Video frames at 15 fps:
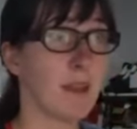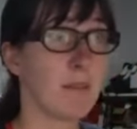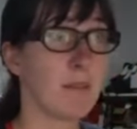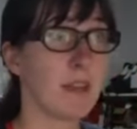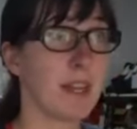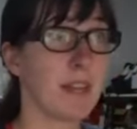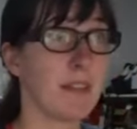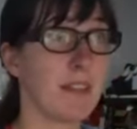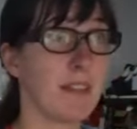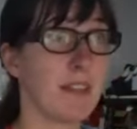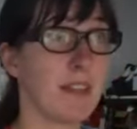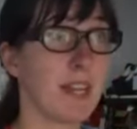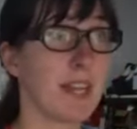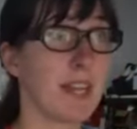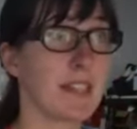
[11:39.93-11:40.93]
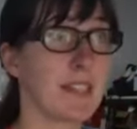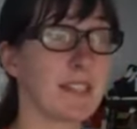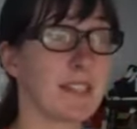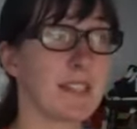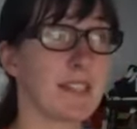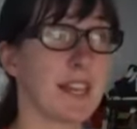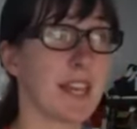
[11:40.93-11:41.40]
But the thing
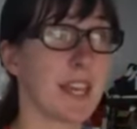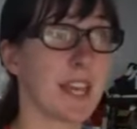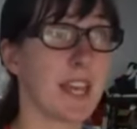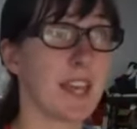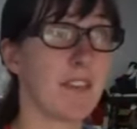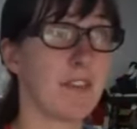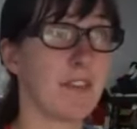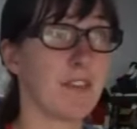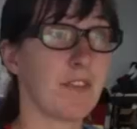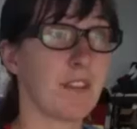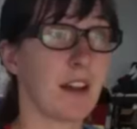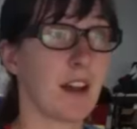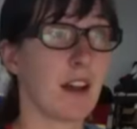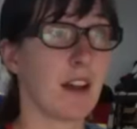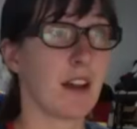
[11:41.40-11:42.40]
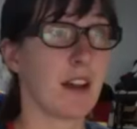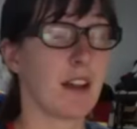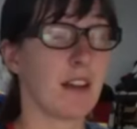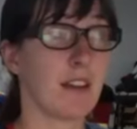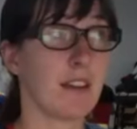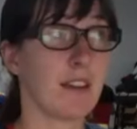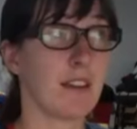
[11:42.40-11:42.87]
is like if
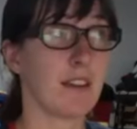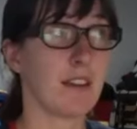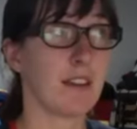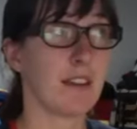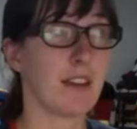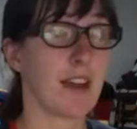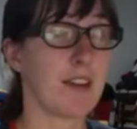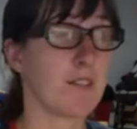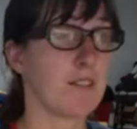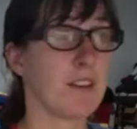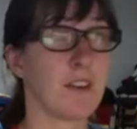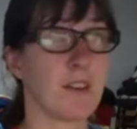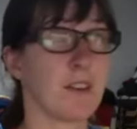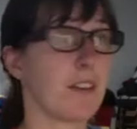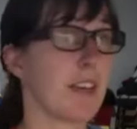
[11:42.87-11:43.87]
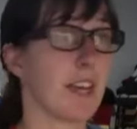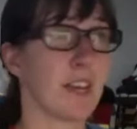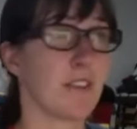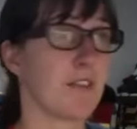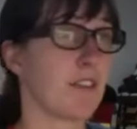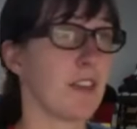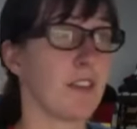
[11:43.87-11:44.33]
I don't know, like
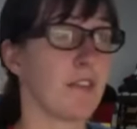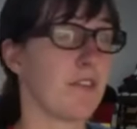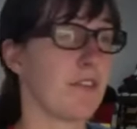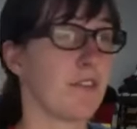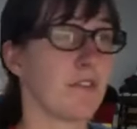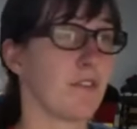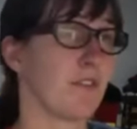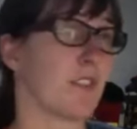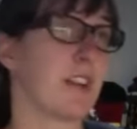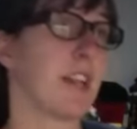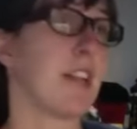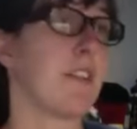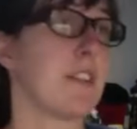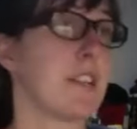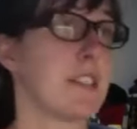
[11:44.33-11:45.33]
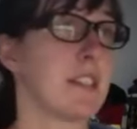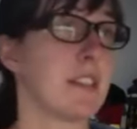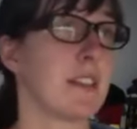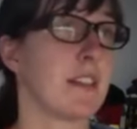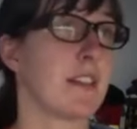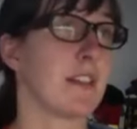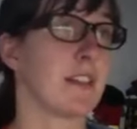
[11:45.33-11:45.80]
if for any
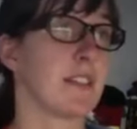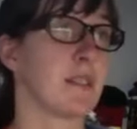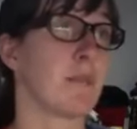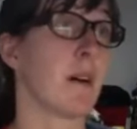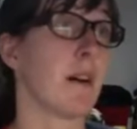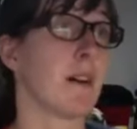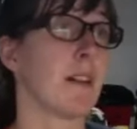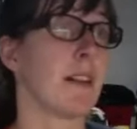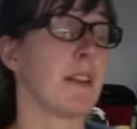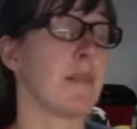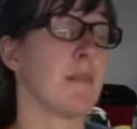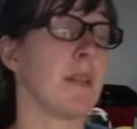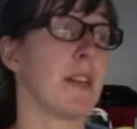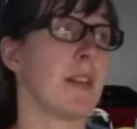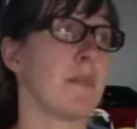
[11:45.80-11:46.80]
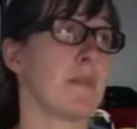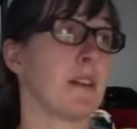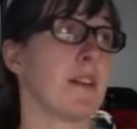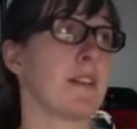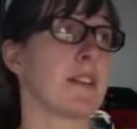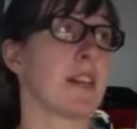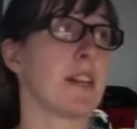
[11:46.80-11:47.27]
reason the small and the medium
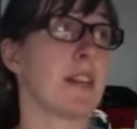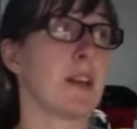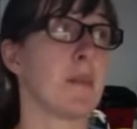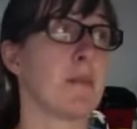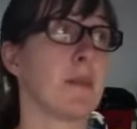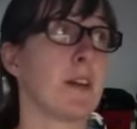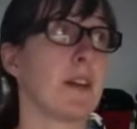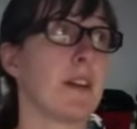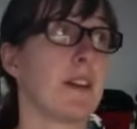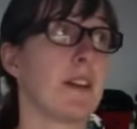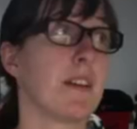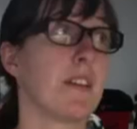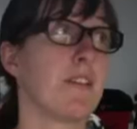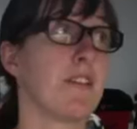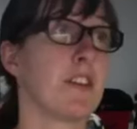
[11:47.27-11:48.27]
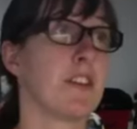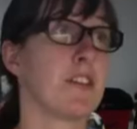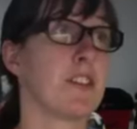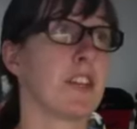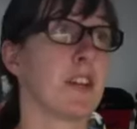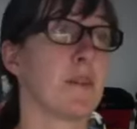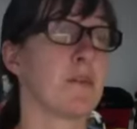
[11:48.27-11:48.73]
dogs end up
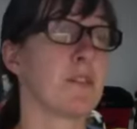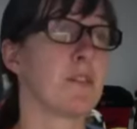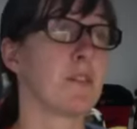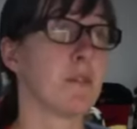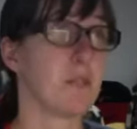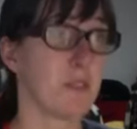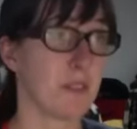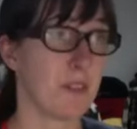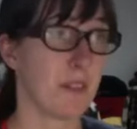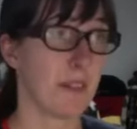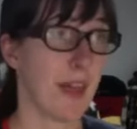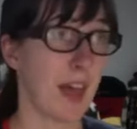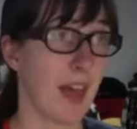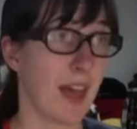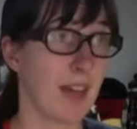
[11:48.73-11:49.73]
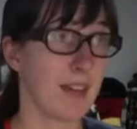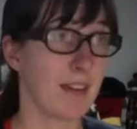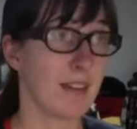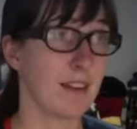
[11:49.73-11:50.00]
finishing up sooner than that,